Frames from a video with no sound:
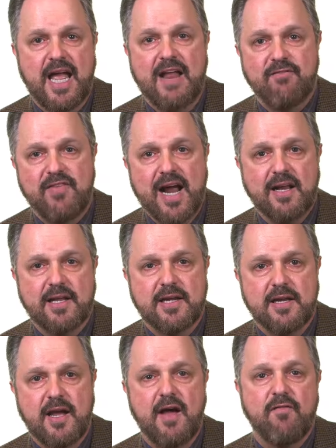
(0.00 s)
and finally,
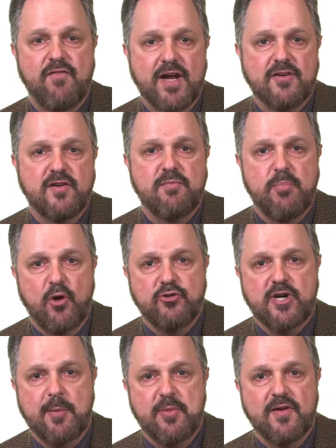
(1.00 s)
effective
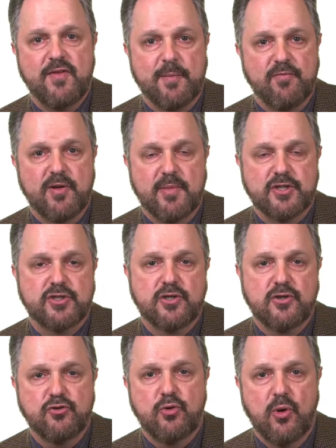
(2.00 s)
postoperative inflammation
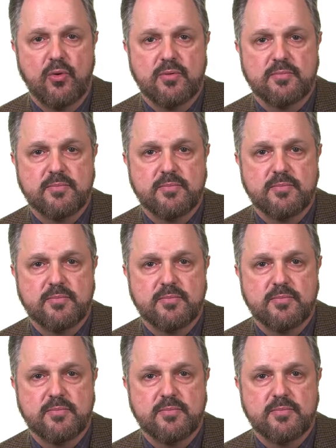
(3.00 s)
control.